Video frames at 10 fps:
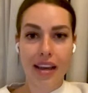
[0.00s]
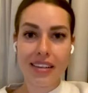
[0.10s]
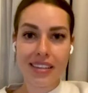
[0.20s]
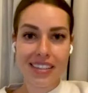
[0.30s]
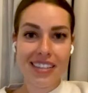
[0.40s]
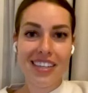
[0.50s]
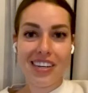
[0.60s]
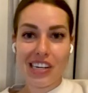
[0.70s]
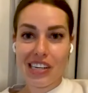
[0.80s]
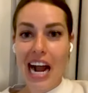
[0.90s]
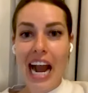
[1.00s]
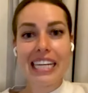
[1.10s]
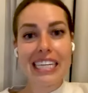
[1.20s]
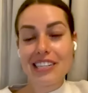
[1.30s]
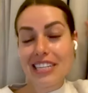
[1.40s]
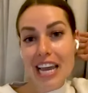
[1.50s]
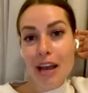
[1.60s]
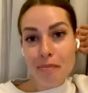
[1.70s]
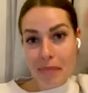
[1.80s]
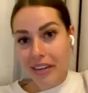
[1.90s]
today, or I need
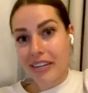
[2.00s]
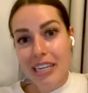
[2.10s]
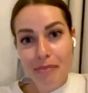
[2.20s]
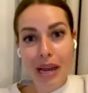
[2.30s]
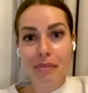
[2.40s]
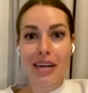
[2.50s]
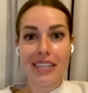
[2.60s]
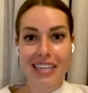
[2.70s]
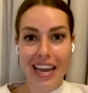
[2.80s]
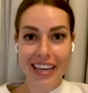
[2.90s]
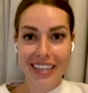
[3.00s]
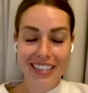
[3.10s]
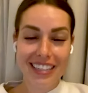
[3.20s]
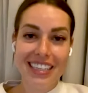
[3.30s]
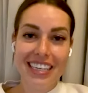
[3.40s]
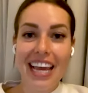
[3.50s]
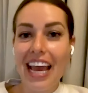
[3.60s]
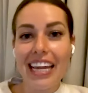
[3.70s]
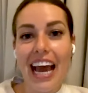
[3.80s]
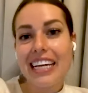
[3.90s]
to get married by Monday,
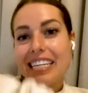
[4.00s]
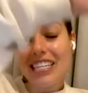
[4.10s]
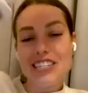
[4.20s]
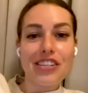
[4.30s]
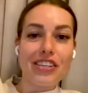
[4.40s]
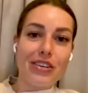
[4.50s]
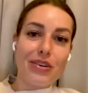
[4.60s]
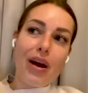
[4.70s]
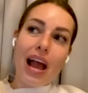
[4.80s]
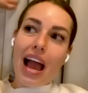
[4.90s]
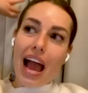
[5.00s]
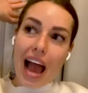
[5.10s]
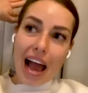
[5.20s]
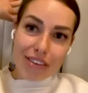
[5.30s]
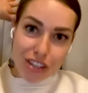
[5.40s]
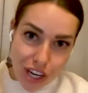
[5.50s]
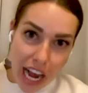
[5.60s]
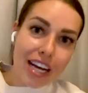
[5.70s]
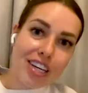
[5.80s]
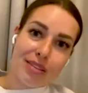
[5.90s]
and I need to have a
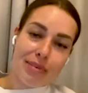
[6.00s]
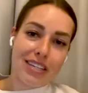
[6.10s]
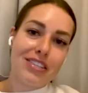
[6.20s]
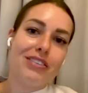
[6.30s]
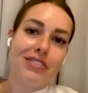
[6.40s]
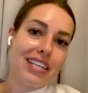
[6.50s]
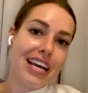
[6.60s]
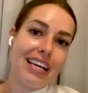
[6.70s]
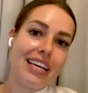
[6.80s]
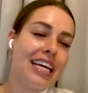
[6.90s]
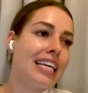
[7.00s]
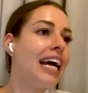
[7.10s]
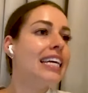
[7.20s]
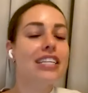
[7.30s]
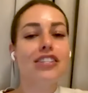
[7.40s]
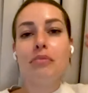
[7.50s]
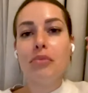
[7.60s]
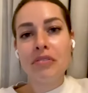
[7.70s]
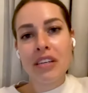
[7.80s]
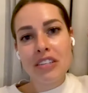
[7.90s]
child by Tuesday, and I need
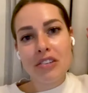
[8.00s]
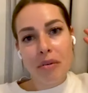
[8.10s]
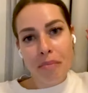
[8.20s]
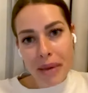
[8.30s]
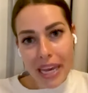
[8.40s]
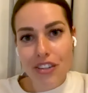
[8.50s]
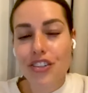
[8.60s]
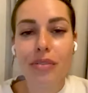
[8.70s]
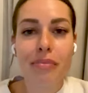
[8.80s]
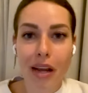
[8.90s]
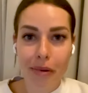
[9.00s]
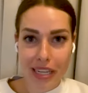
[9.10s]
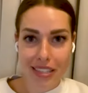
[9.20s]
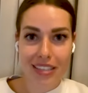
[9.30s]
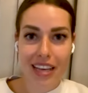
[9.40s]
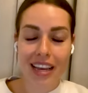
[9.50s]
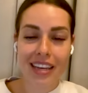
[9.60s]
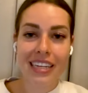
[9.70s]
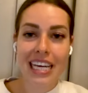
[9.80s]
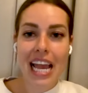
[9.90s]
to move into a mansion by
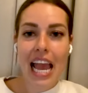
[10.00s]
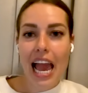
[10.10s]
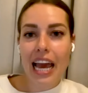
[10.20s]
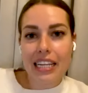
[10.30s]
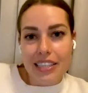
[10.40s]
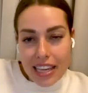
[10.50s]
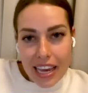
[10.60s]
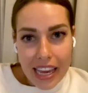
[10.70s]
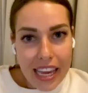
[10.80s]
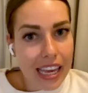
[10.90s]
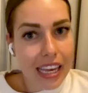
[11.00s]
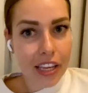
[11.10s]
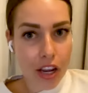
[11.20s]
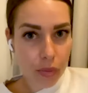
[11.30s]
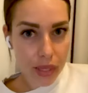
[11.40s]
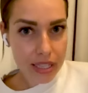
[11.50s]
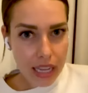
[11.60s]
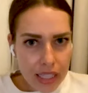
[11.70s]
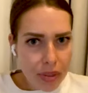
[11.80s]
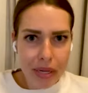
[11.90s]
Wednesday. And it's like, you know, we
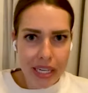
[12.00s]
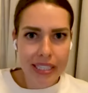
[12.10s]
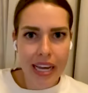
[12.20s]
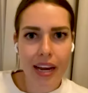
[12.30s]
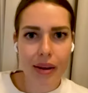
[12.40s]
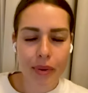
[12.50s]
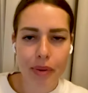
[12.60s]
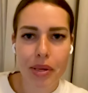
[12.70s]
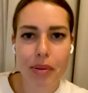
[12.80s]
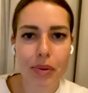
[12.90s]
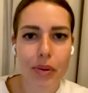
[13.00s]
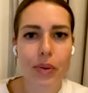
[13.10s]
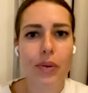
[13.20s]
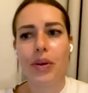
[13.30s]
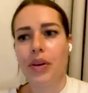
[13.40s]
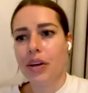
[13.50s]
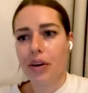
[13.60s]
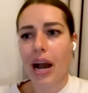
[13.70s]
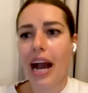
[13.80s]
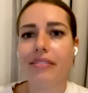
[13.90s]
celebrate that when people,
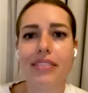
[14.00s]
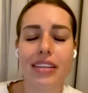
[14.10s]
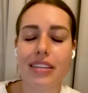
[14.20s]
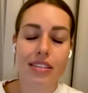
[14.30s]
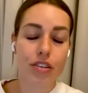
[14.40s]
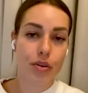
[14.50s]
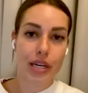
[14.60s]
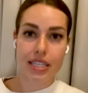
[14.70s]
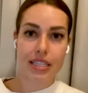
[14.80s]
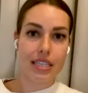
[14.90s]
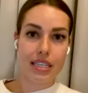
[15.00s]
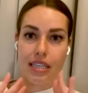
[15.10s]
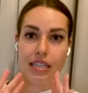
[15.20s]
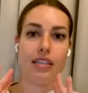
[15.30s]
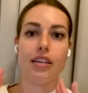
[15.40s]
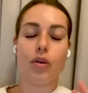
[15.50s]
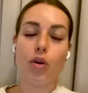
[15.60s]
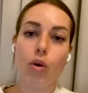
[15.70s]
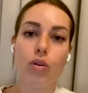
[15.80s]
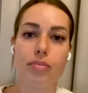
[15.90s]
you know, have these crazy, you
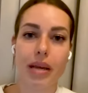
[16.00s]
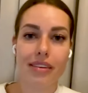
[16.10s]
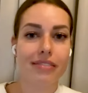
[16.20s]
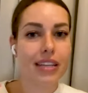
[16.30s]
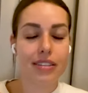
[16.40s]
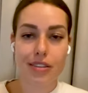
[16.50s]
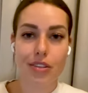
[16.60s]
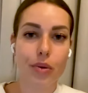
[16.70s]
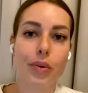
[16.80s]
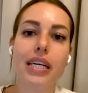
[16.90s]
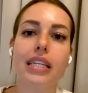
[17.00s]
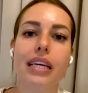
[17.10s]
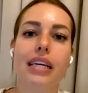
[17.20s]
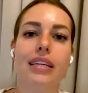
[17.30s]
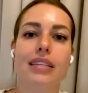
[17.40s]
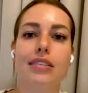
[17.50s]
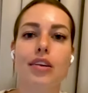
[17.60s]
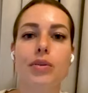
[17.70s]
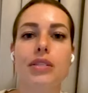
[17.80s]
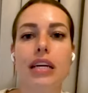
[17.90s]
know, goals manifested so quickly.
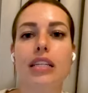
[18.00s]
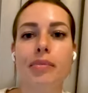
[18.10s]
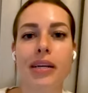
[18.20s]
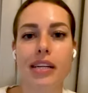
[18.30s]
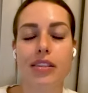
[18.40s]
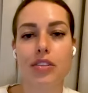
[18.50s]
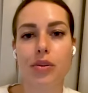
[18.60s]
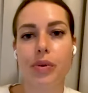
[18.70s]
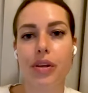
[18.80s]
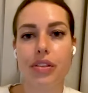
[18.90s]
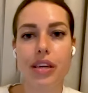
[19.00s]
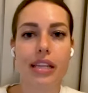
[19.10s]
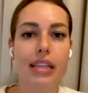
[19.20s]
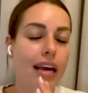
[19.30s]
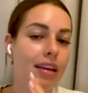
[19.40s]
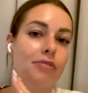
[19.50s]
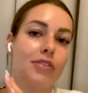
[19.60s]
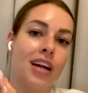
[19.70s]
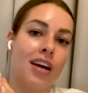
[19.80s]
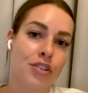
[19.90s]
It's so celebrated. So we think that
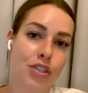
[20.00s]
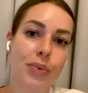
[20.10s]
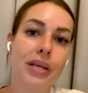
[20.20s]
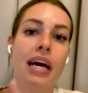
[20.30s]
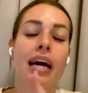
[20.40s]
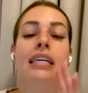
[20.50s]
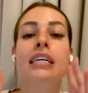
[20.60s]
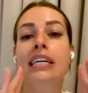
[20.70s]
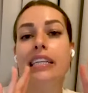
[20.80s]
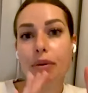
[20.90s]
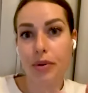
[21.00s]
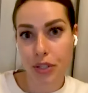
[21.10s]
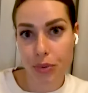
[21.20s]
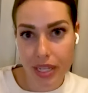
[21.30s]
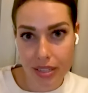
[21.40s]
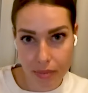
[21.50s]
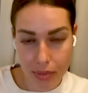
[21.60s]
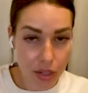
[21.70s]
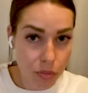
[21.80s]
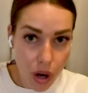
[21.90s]
if we're not doing that, then we're doing
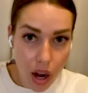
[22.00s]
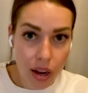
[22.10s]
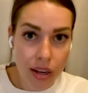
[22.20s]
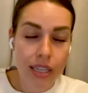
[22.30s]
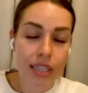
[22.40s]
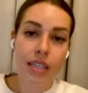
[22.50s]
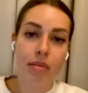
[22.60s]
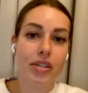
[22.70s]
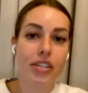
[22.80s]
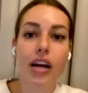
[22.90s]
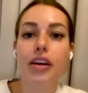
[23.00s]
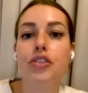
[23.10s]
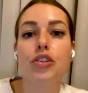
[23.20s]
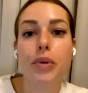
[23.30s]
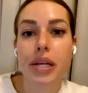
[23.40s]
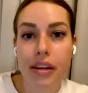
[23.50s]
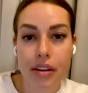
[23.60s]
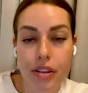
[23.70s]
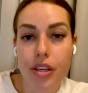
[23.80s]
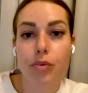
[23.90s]
something wrong. But you're not
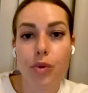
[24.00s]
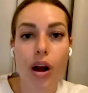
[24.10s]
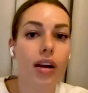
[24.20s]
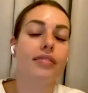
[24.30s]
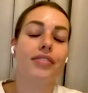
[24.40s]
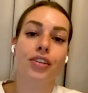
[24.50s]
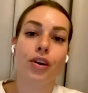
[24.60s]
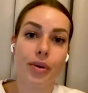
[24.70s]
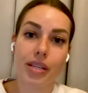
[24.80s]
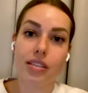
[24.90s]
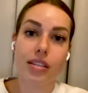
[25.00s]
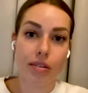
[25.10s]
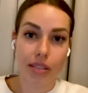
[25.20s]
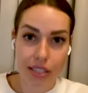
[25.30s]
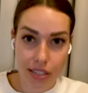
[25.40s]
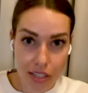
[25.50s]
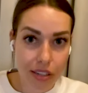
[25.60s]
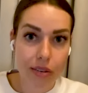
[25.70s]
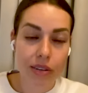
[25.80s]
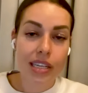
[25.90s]
doing anything wrong if you're going slowly
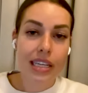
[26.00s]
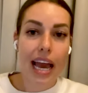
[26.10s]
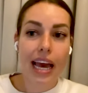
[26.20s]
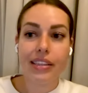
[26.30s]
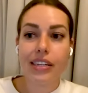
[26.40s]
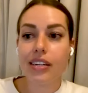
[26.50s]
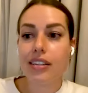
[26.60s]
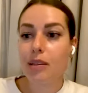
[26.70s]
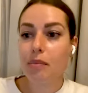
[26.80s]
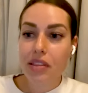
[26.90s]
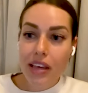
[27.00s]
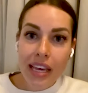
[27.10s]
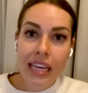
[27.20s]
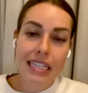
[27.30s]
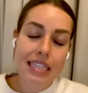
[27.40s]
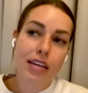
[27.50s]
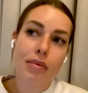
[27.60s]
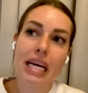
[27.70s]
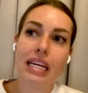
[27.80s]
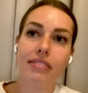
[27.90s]
too. And there are some things
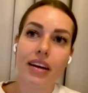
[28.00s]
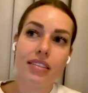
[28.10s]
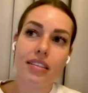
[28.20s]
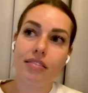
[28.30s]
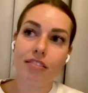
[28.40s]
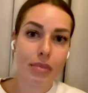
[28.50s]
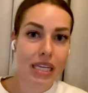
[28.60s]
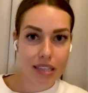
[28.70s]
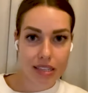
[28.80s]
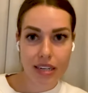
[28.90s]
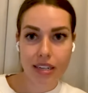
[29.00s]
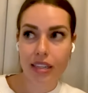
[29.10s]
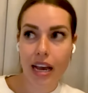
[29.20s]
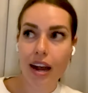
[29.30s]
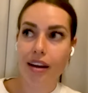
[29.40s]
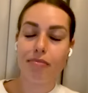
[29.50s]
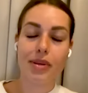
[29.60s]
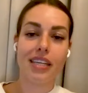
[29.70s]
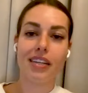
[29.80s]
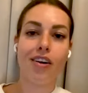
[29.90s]
that are manifesting for me this year that
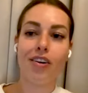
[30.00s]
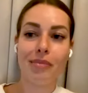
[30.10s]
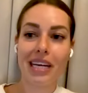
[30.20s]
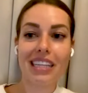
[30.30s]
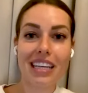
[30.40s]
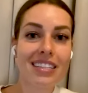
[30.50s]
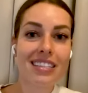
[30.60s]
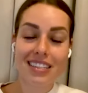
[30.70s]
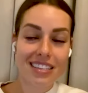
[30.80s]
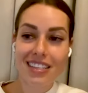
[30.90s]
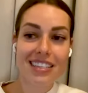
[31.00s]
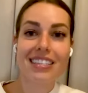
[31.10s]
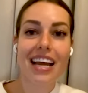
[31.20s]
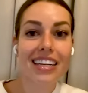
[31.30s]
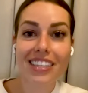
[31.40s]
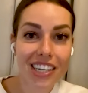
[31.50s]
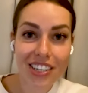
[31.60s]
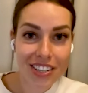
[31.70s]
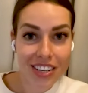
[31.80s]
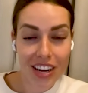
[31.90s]
have been on my list since 10
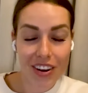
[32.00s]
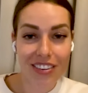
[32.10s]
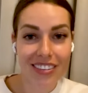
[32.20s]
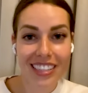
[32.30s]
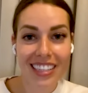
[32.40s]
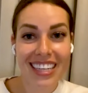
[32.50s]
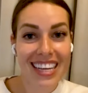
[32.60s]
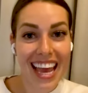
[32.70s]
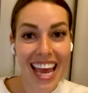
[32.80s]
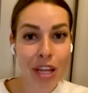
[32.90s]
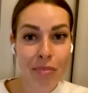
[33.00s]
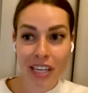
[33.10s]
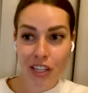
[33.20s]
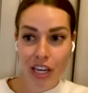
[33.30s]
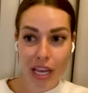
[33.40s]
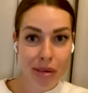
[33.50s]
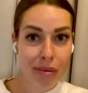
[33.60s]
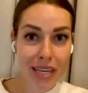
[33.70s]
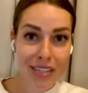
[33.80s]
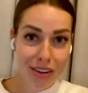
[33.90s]
years ago. And am I
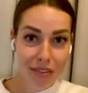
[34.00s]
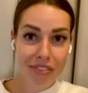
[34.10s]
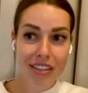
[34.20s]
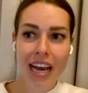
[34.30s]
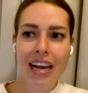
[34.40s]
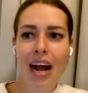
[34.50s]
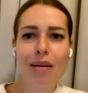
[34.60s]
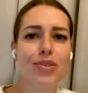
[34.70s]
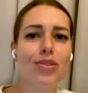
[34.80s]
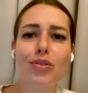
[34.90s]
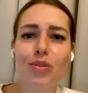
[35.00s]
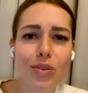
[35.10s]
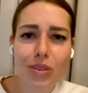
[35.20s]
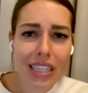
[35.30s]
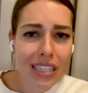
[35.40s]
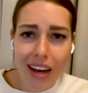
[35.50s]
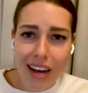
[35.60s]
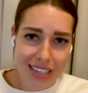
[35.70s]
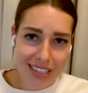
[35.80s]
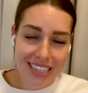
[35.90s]
shaming myself for that? Absolutely
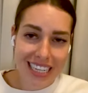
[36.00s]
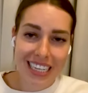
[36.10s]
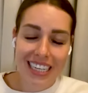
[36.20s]
not.